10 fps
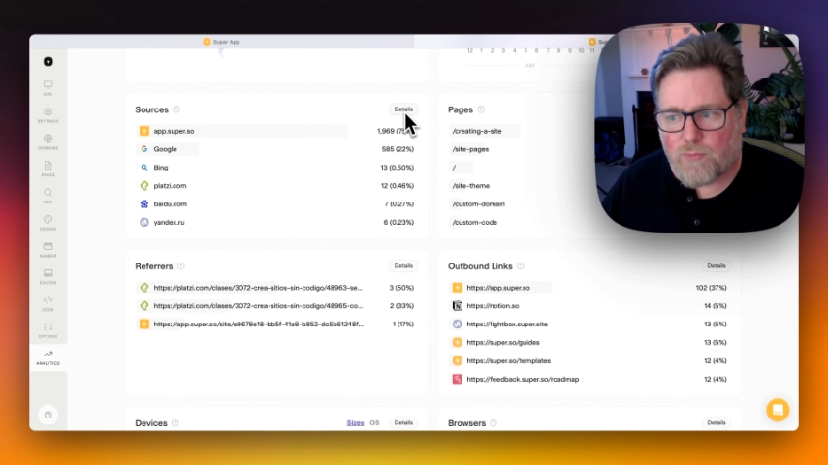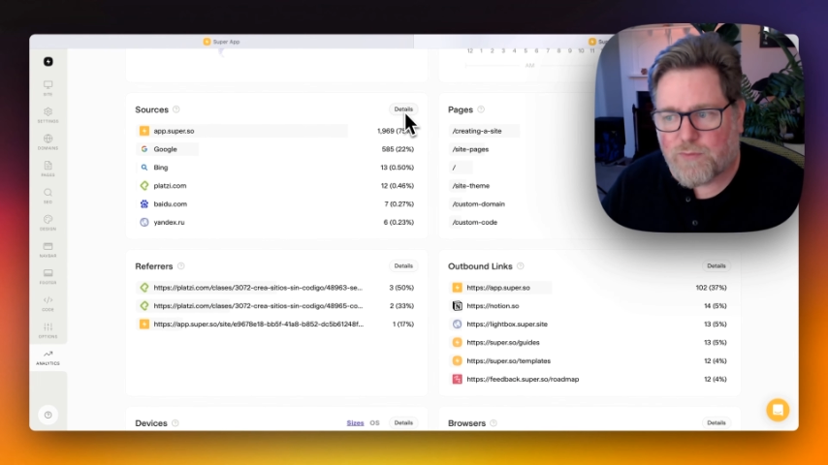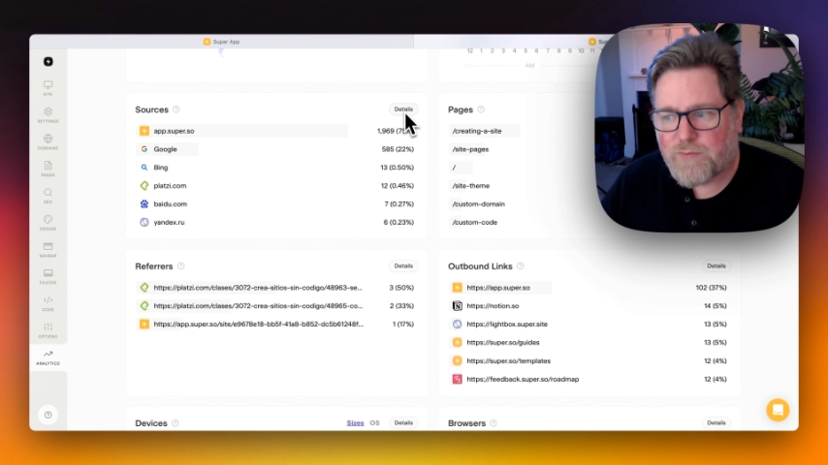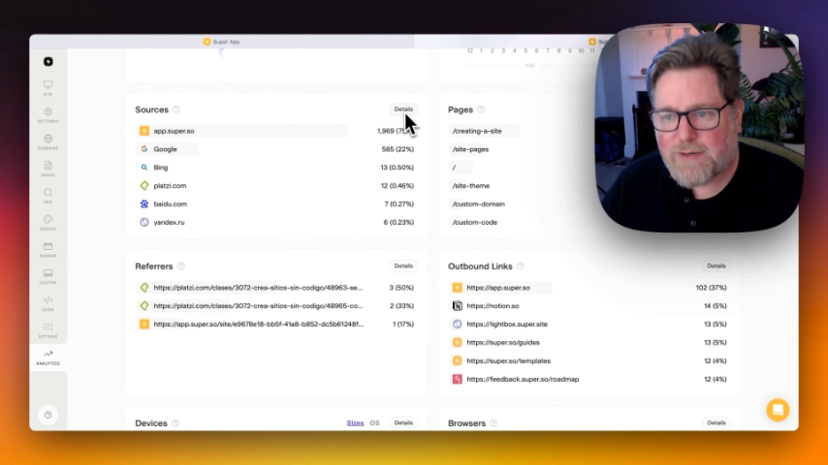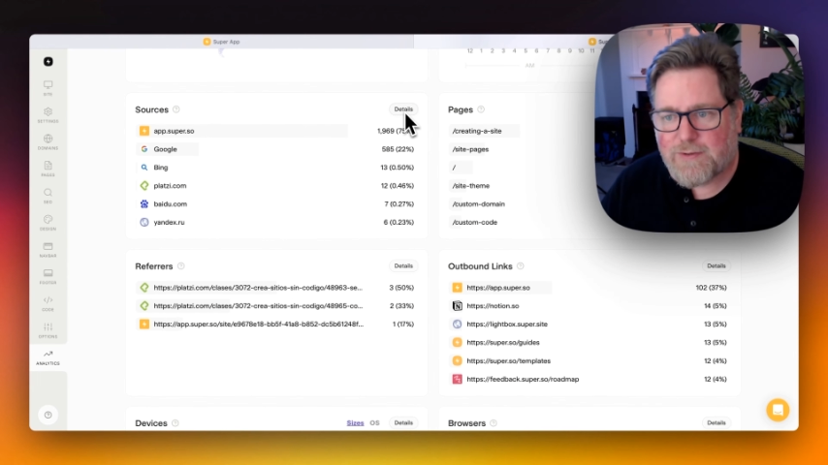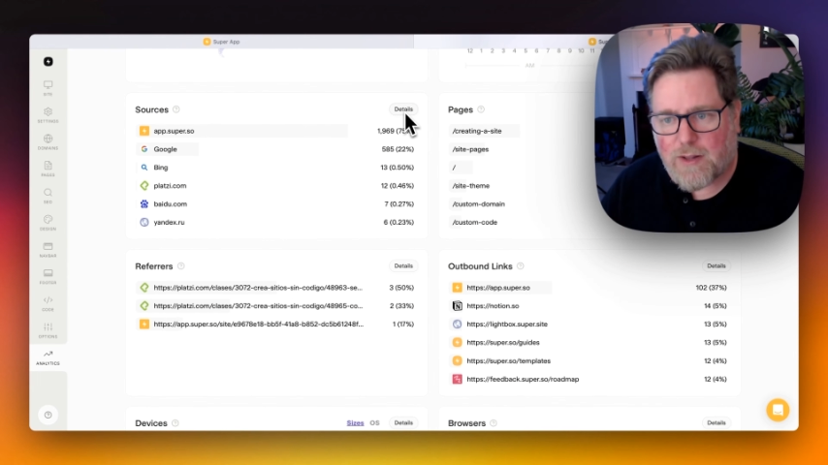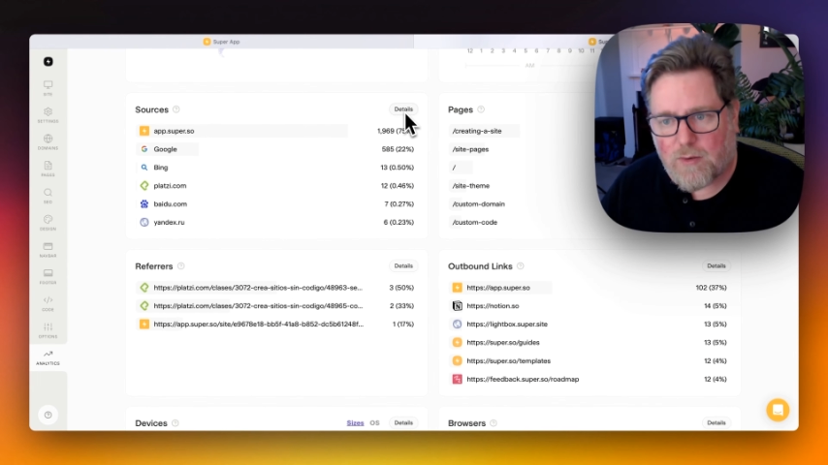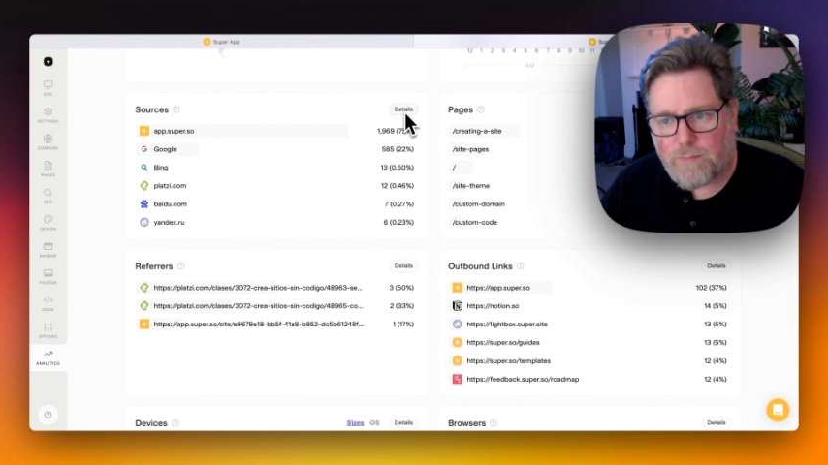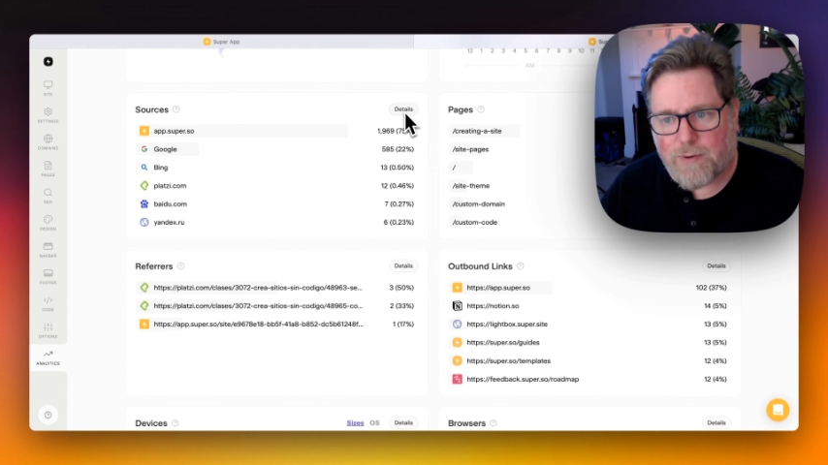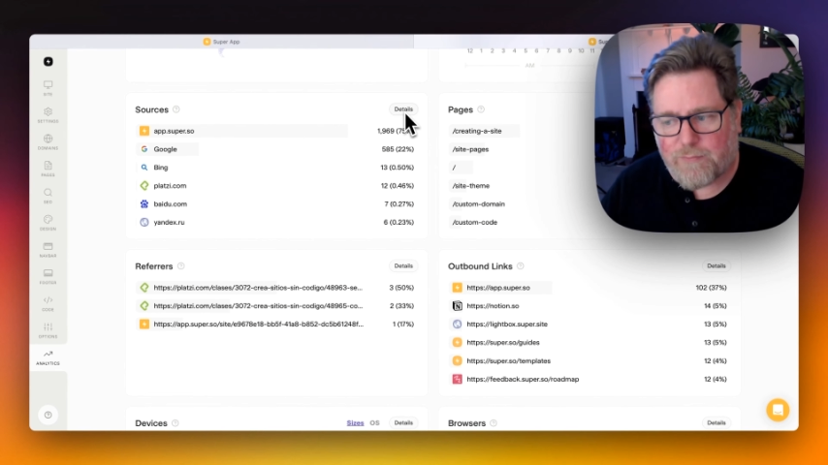more
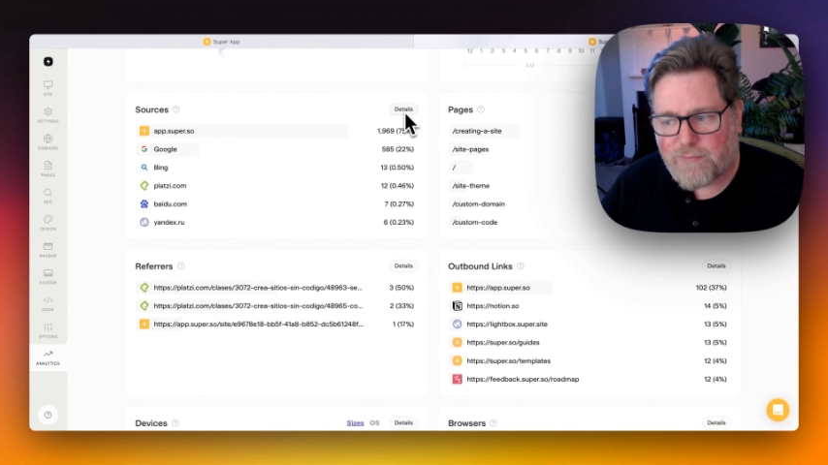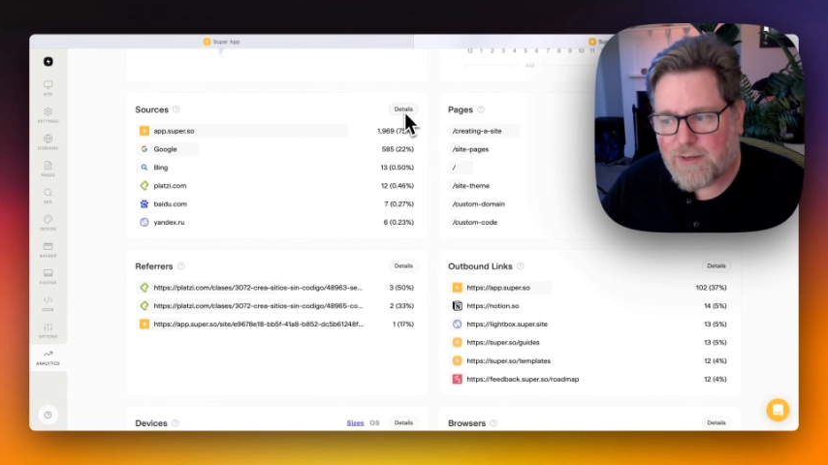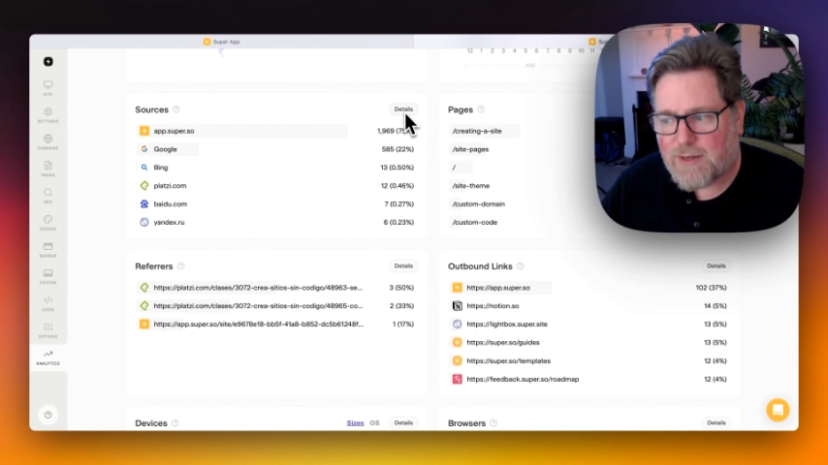detail or perhaps